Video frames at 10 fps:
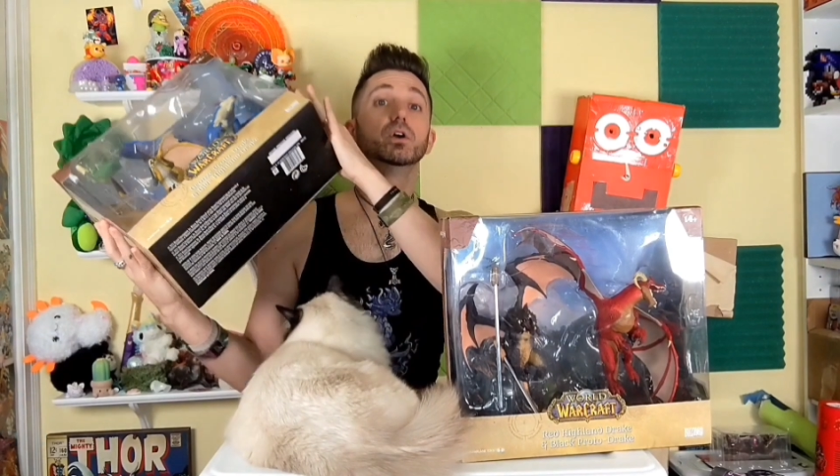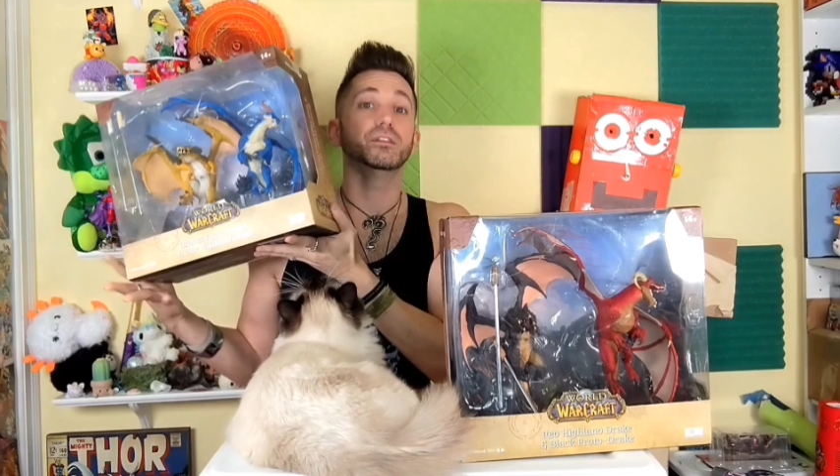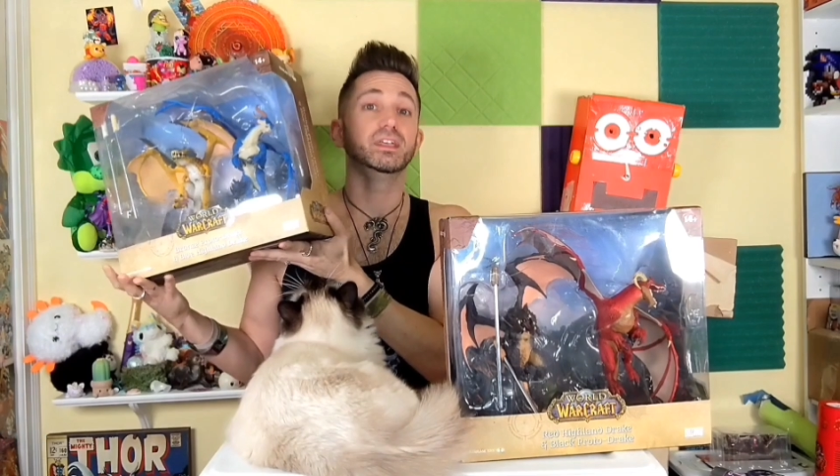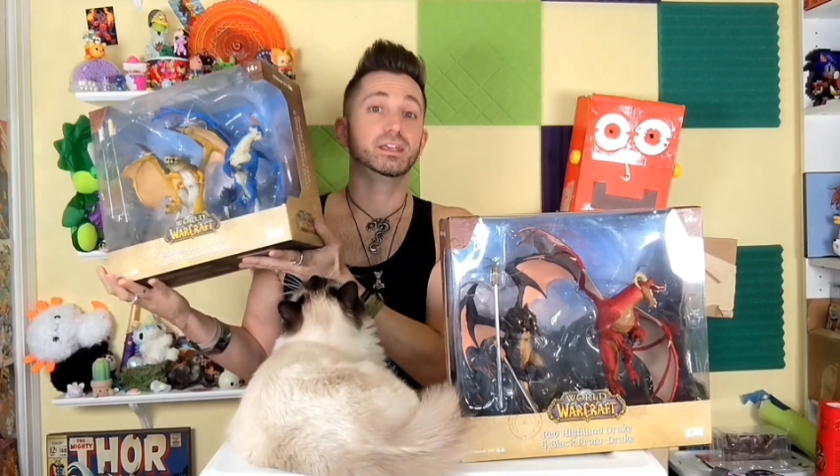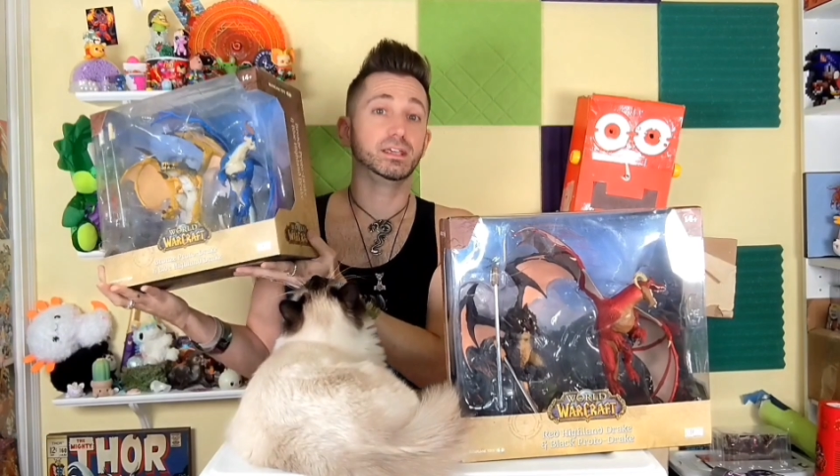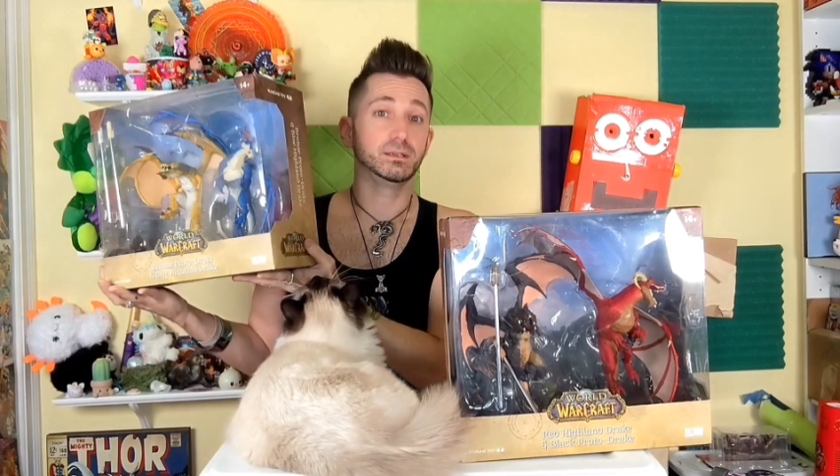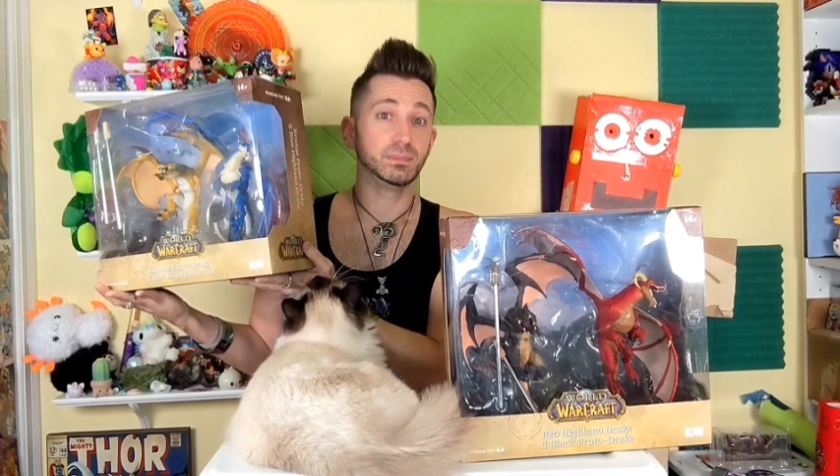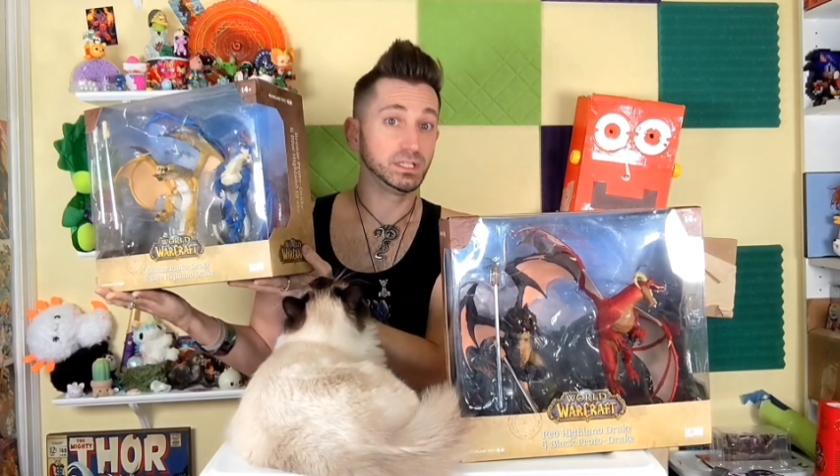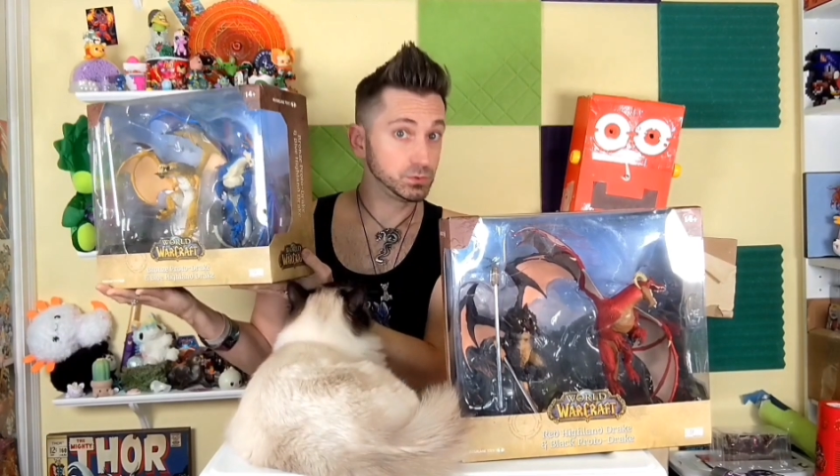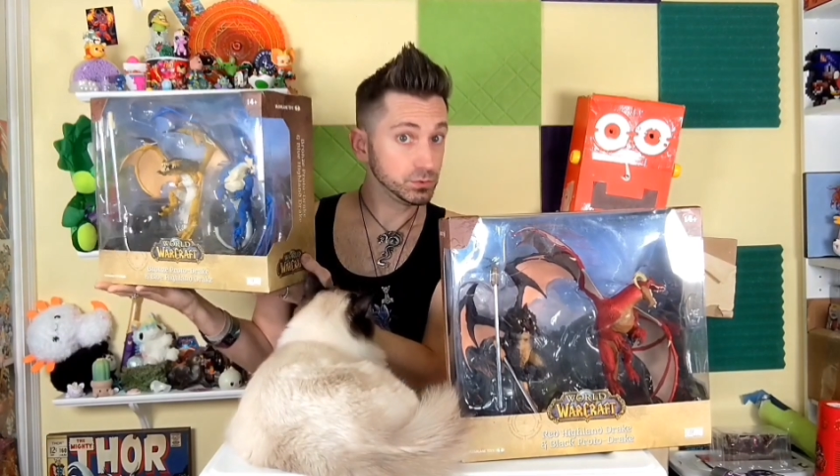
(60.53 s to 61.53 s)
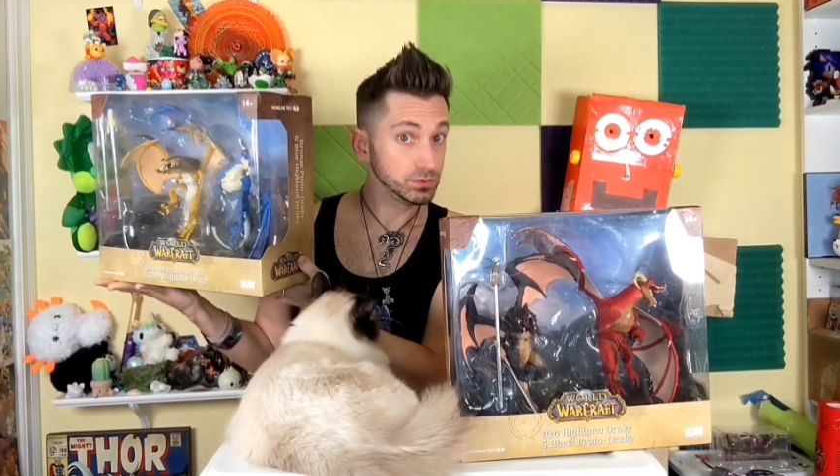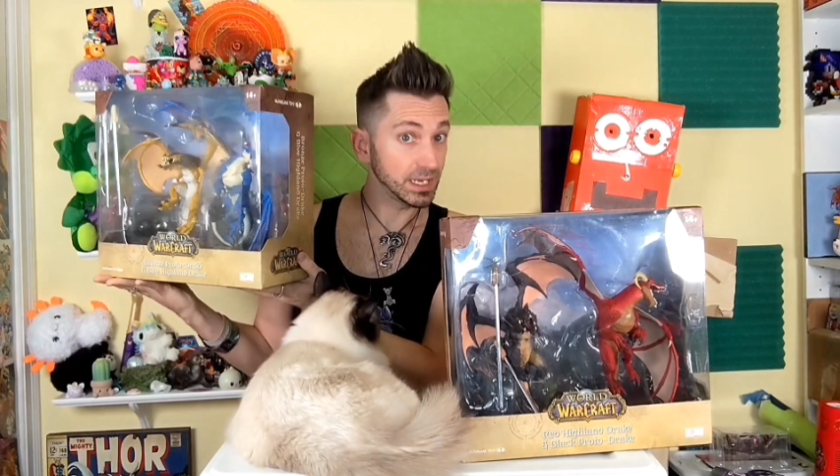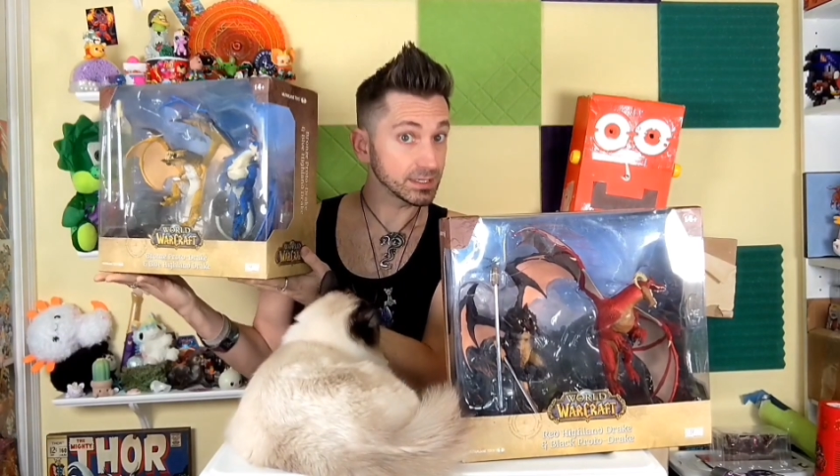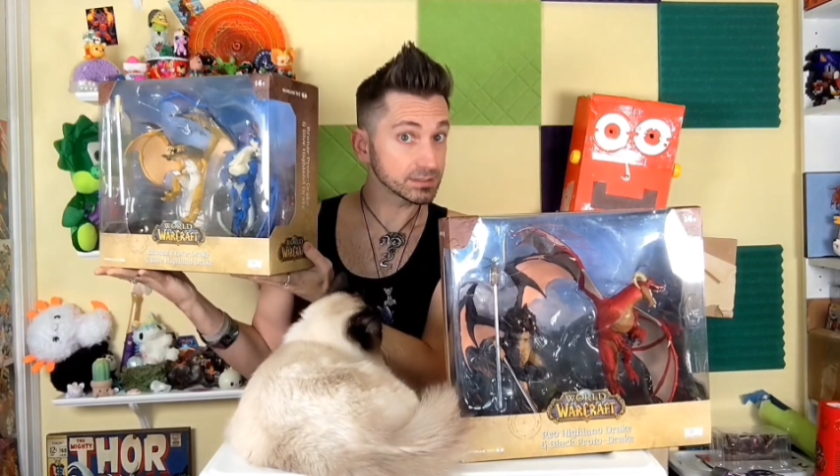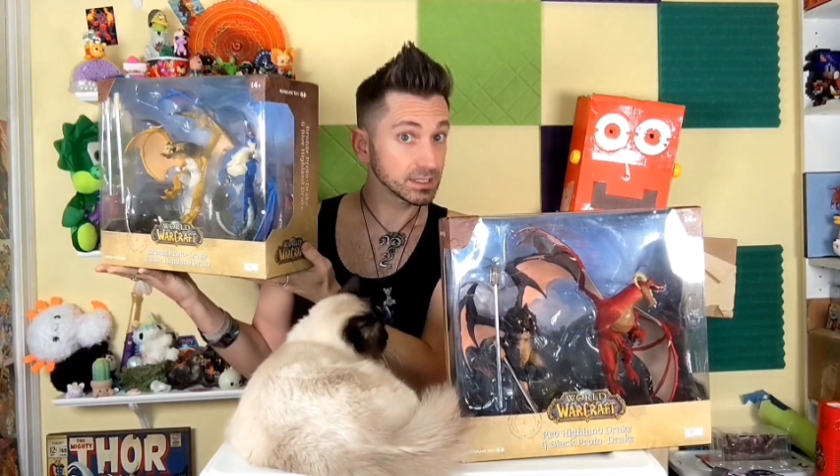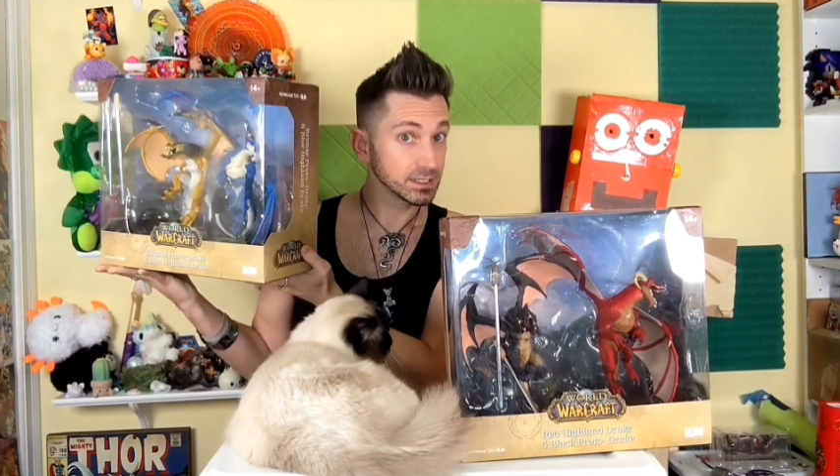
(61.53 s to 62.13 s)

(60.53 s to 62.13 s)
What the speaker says: They made two 2-packs,